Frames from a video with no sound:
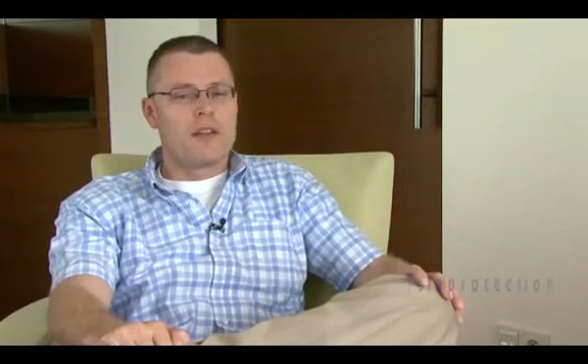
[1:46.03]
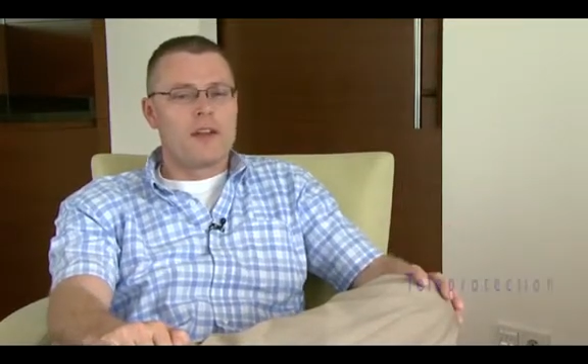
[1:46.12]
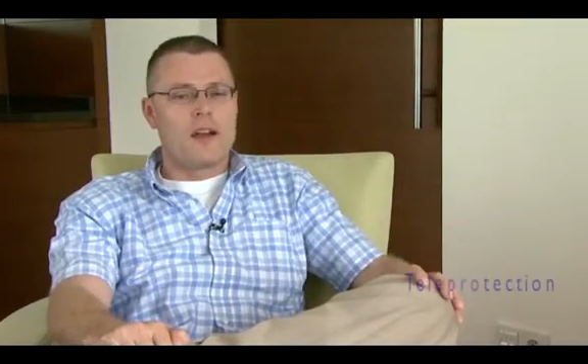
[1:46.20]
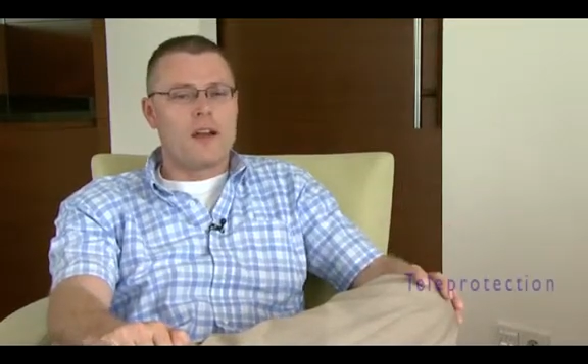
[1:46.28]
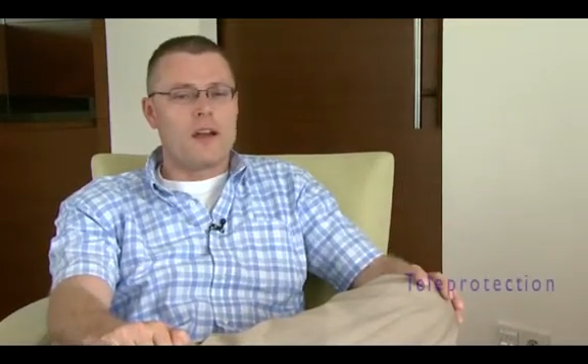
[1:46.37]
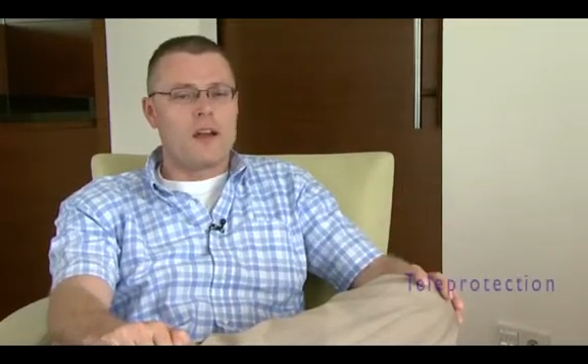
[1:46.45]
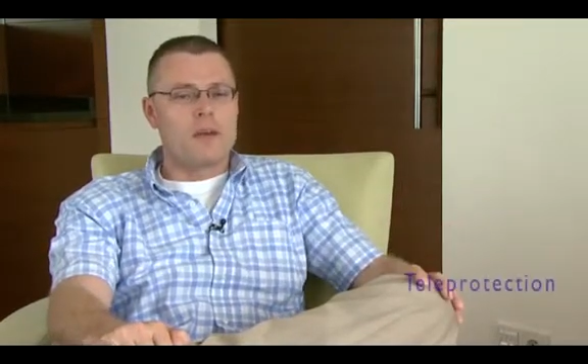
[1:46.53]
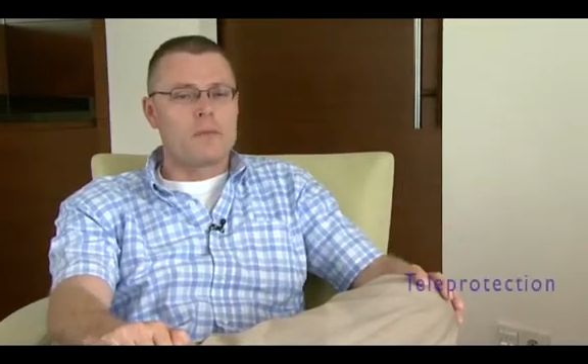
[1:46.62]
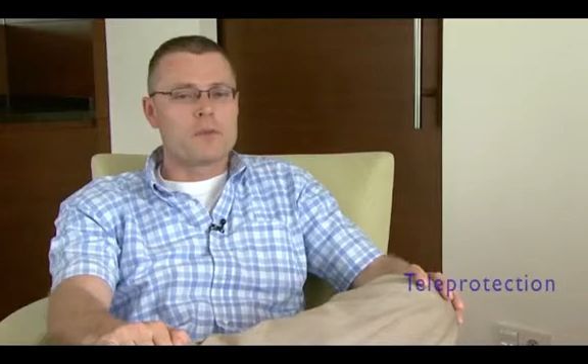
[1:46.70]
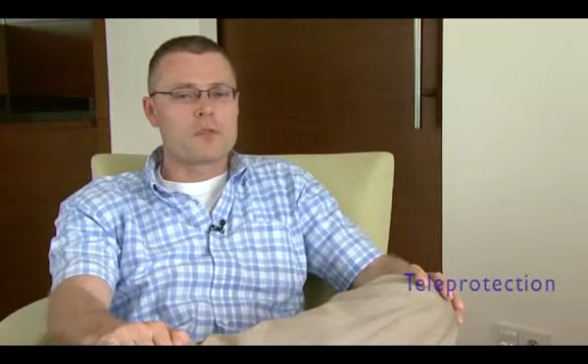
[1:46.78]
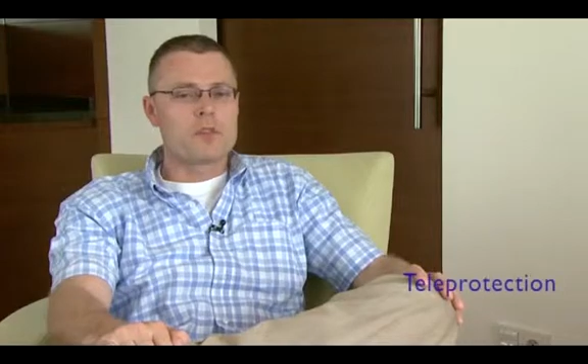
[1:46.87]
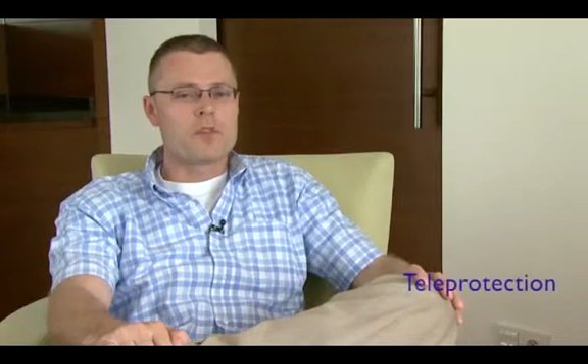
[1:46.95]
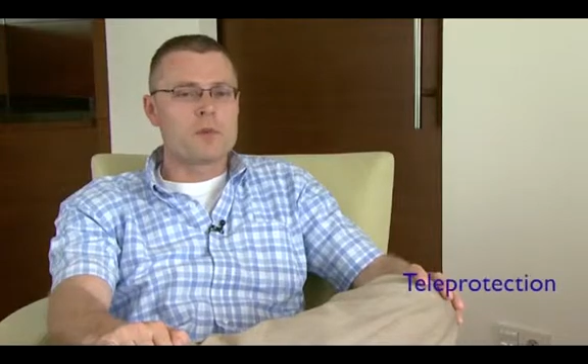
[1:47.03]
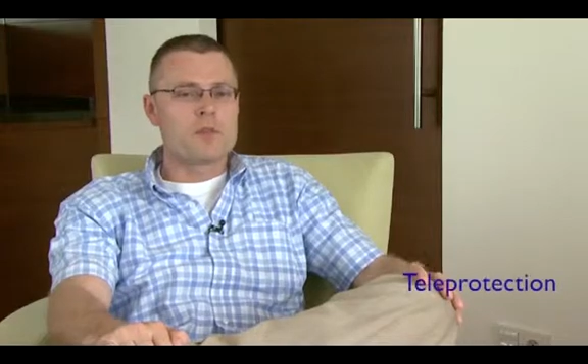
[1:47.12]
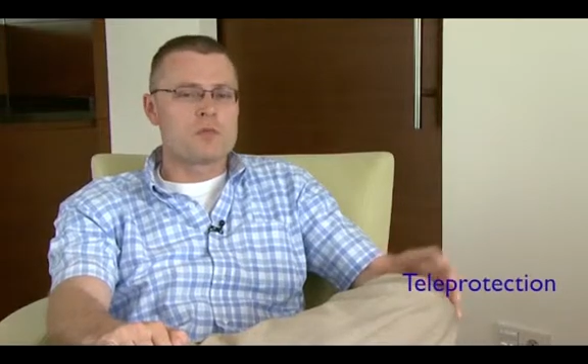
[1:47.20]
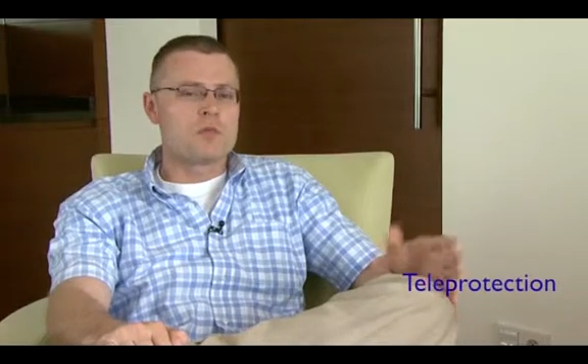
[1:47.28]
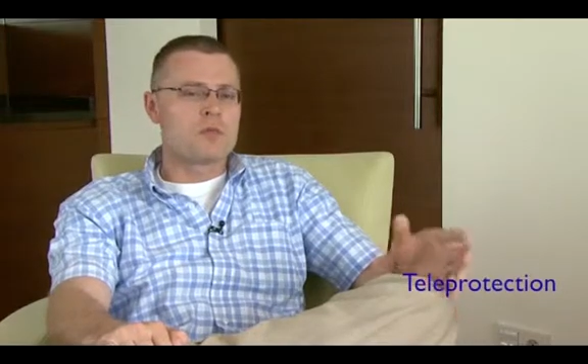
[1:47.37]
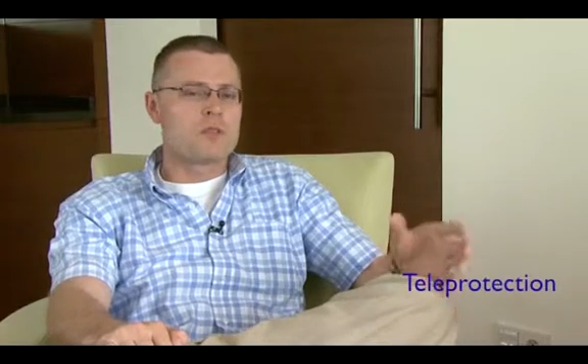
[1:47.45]
So there's been
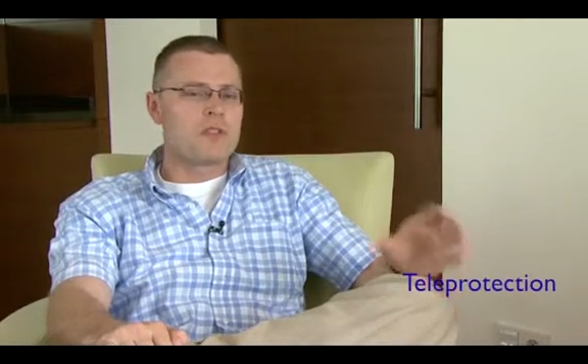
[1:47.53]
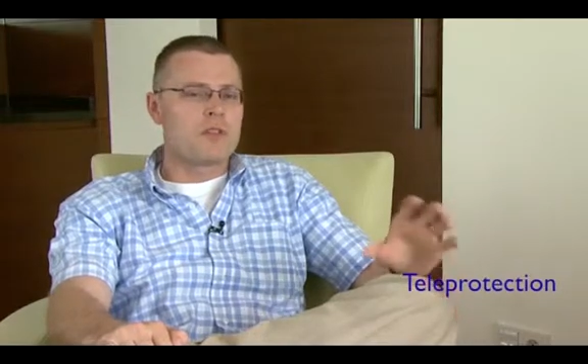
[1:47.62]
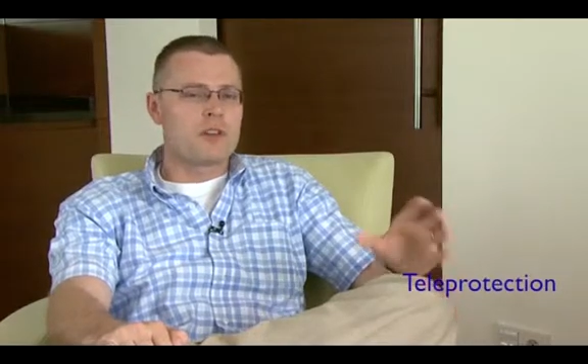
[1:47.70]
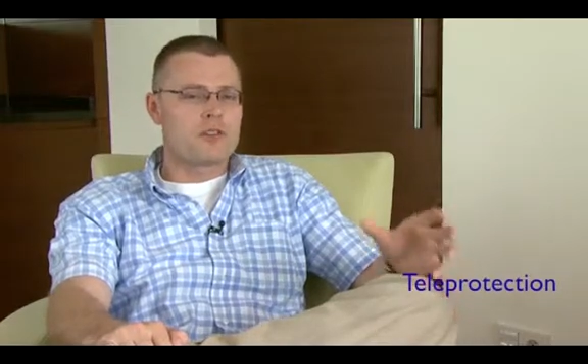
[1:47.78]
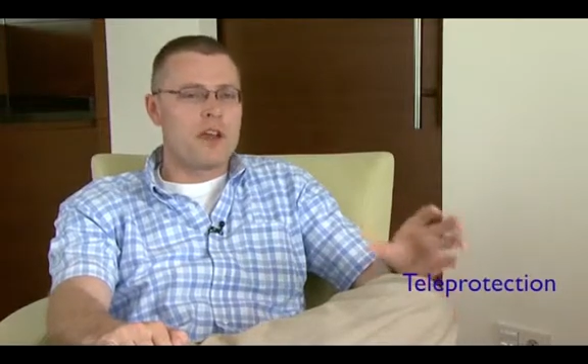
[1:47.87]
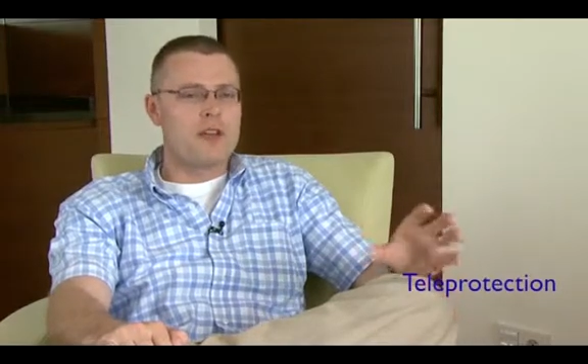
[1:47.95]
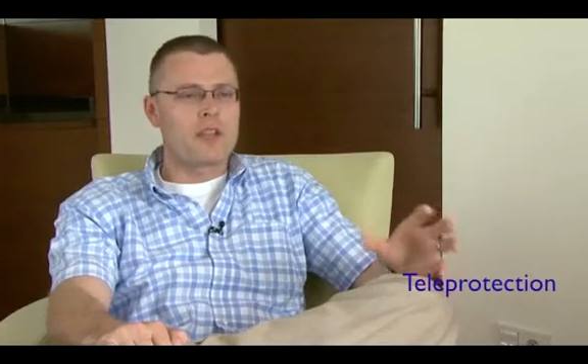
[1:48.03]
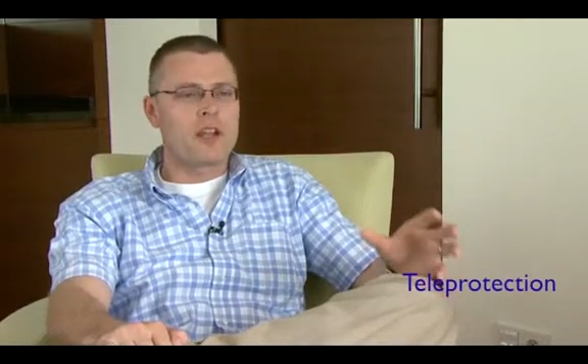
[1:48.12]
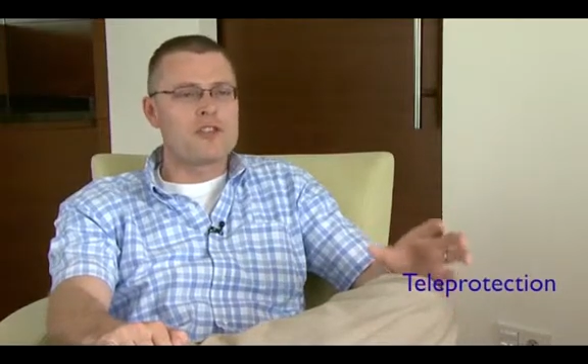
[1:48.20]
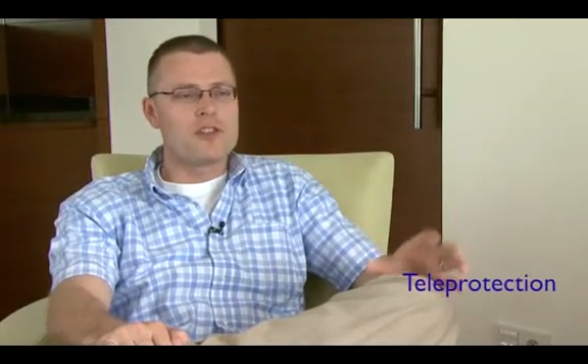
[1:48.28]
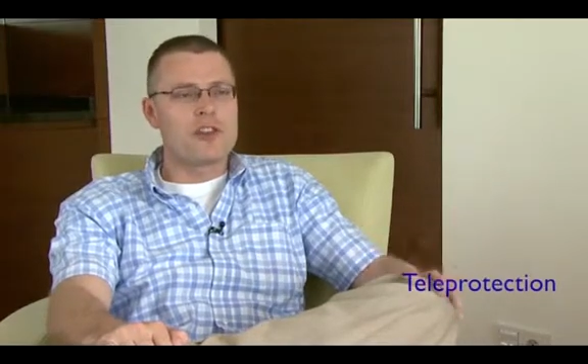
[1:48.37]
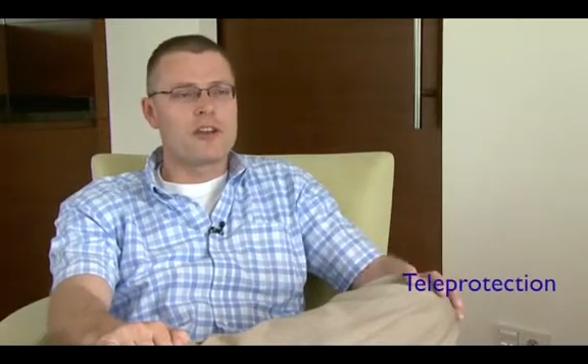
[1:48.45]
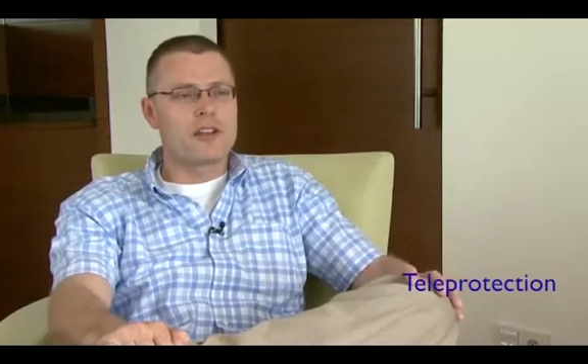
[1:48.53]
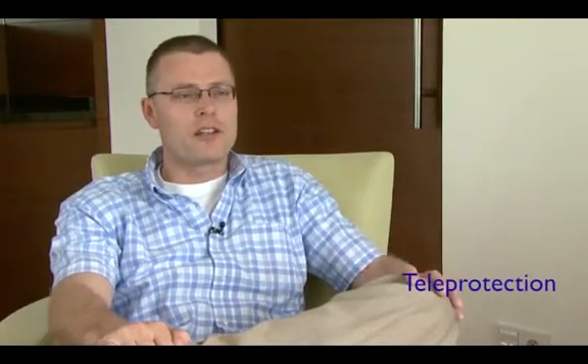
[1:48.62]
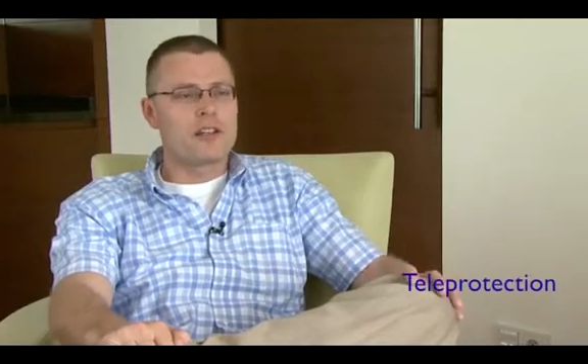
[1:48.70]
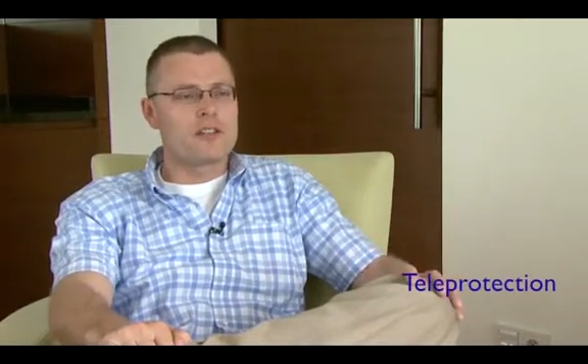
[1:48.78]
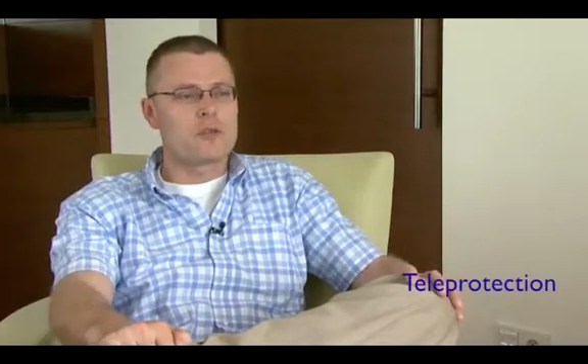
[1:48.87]
some specific traffic engineering and that